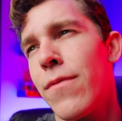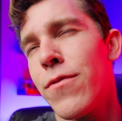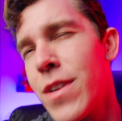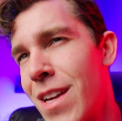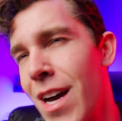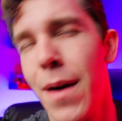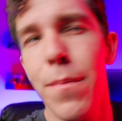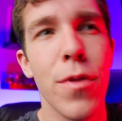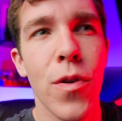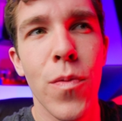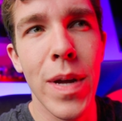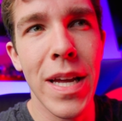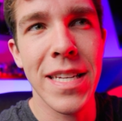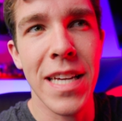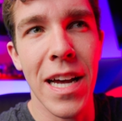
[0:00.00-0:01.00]
every couple of
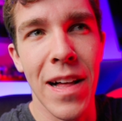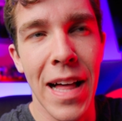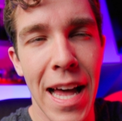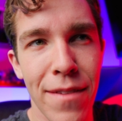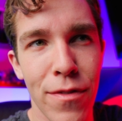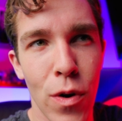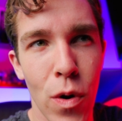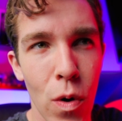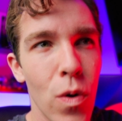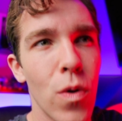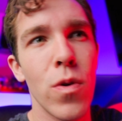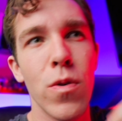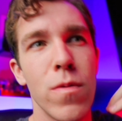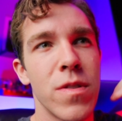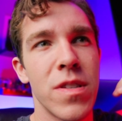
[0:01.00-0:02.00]
weeks, I'll have a
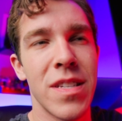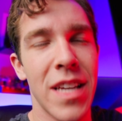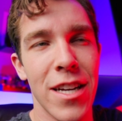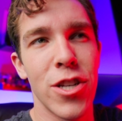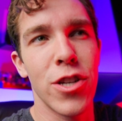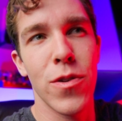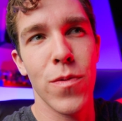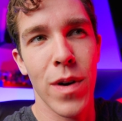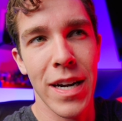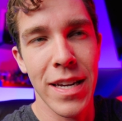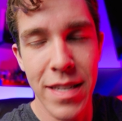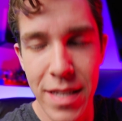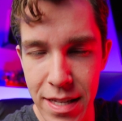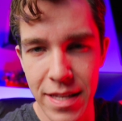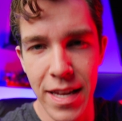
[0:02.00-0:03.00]
whole session where I
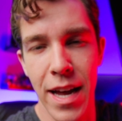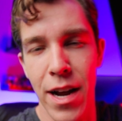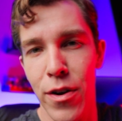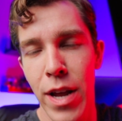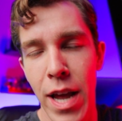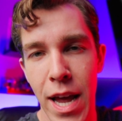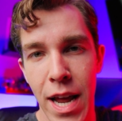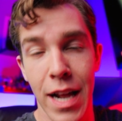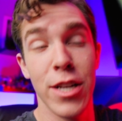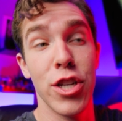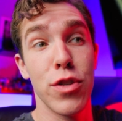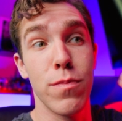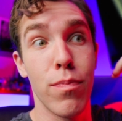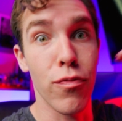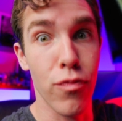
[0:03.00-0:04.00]
sit down and I
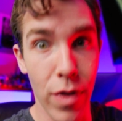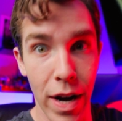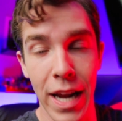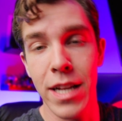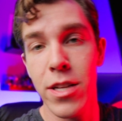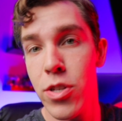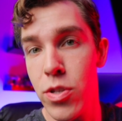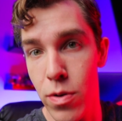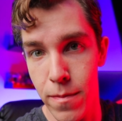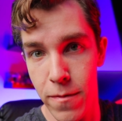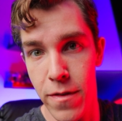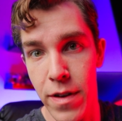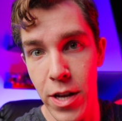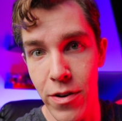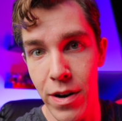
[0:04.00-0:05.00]
just brainstorm
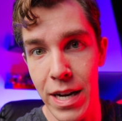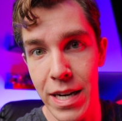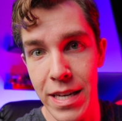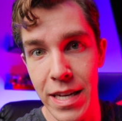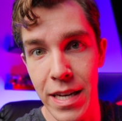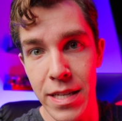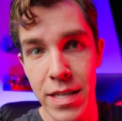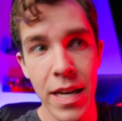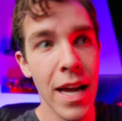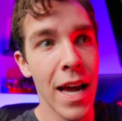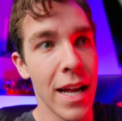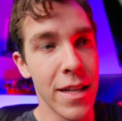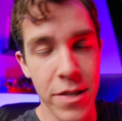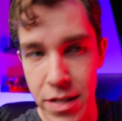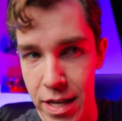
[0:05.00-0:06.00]
video ideas
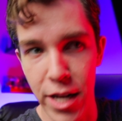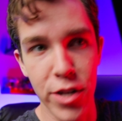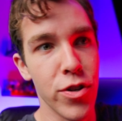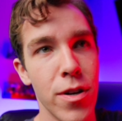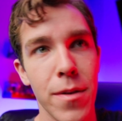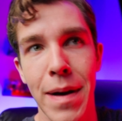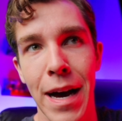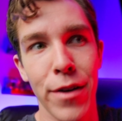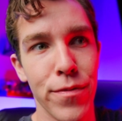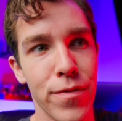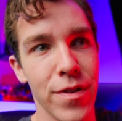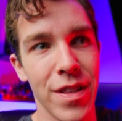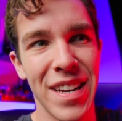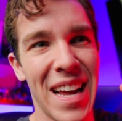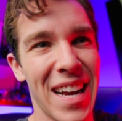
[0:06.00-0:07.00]
and schedule them out
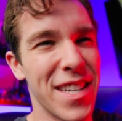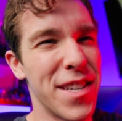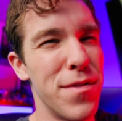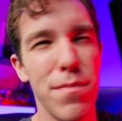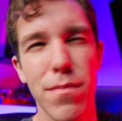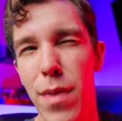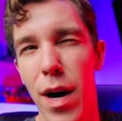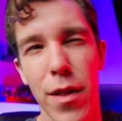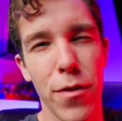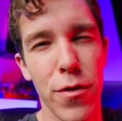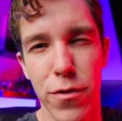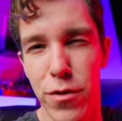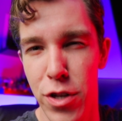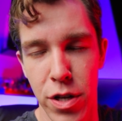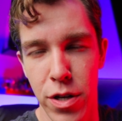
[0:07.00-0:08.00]
for the next month
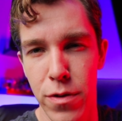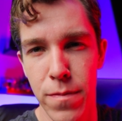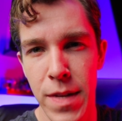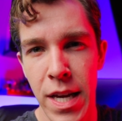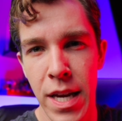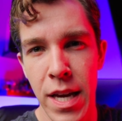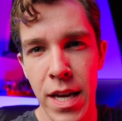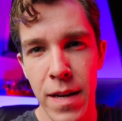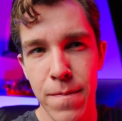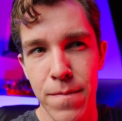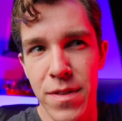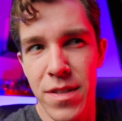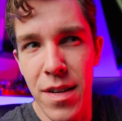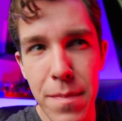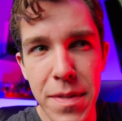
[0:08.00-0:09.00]
or two.
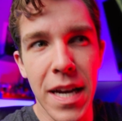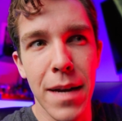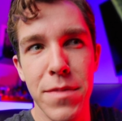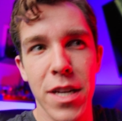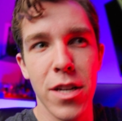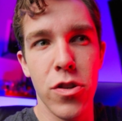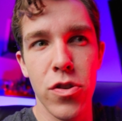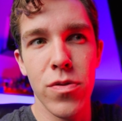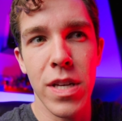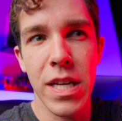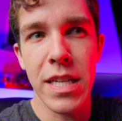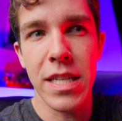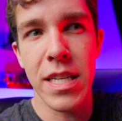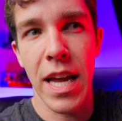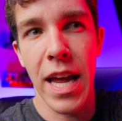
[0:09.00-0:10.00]
Sometimes I do
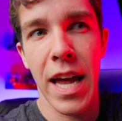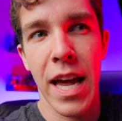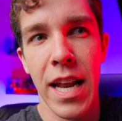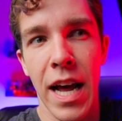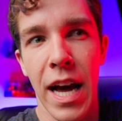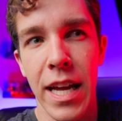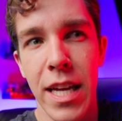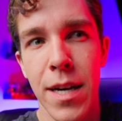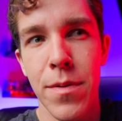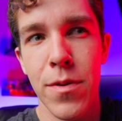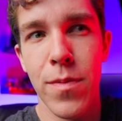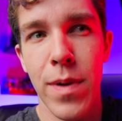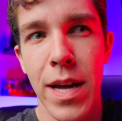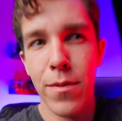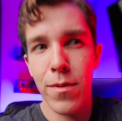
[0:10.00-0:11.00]
this and I come
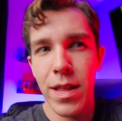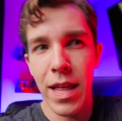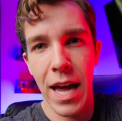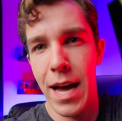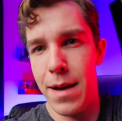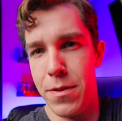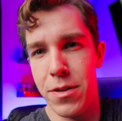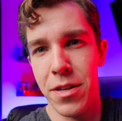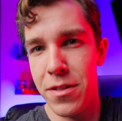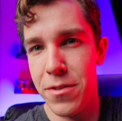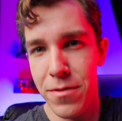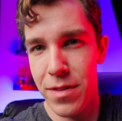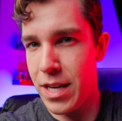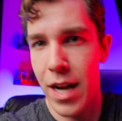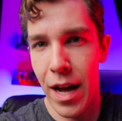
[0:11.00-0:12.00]
away with absolutely